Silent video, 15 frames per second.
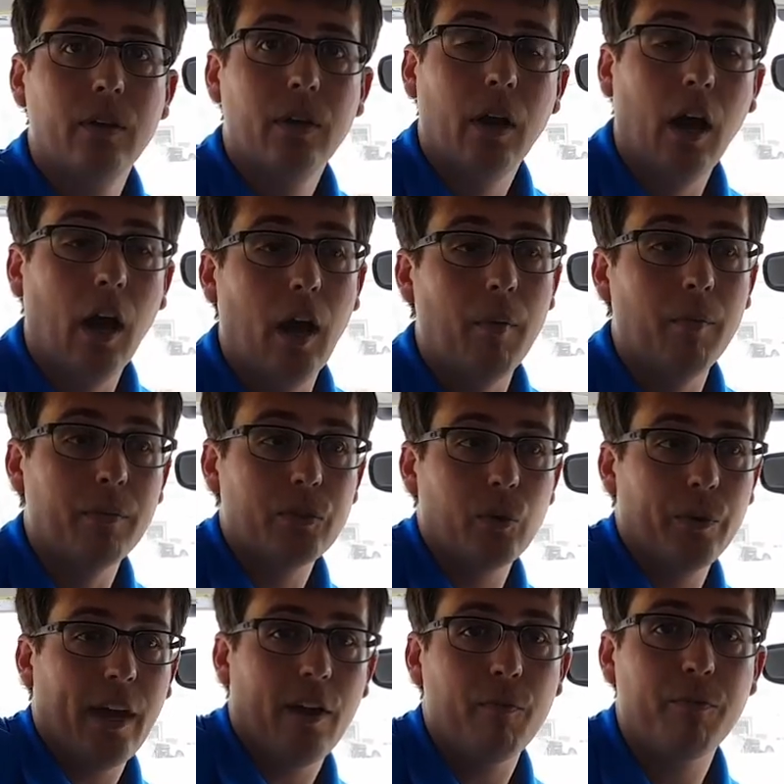Um, so
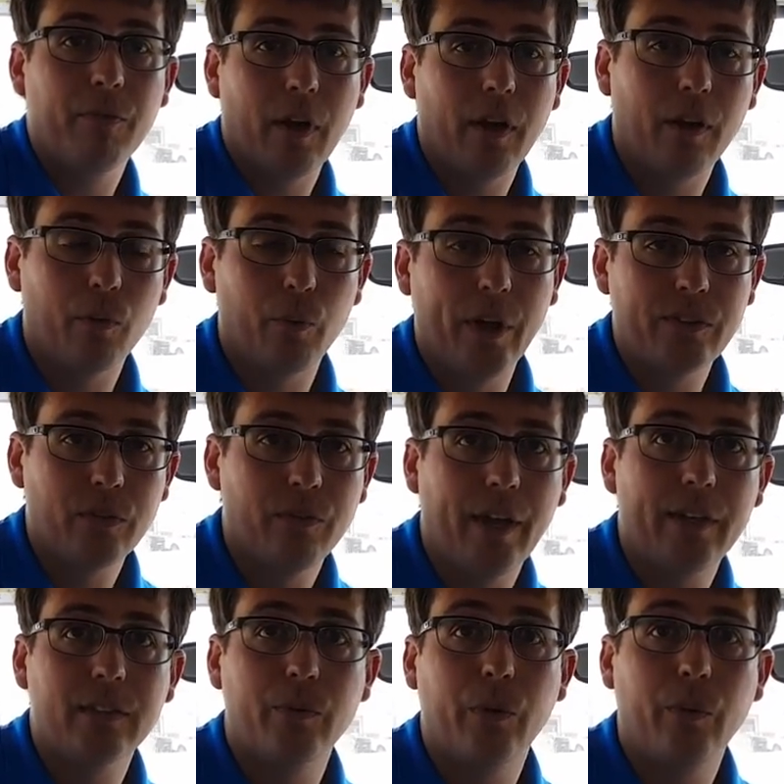we have uh, rental
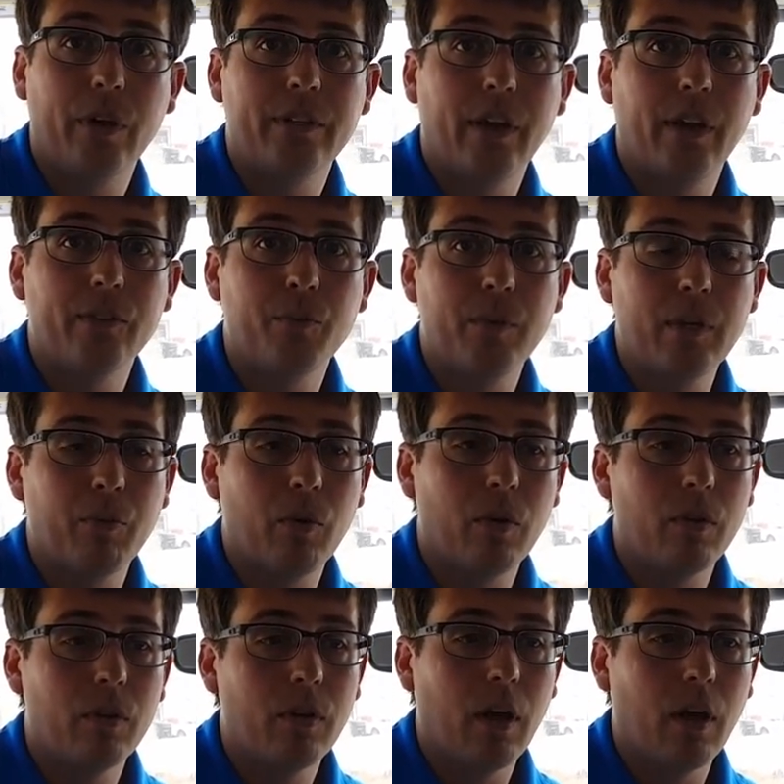vans that we rent out to people.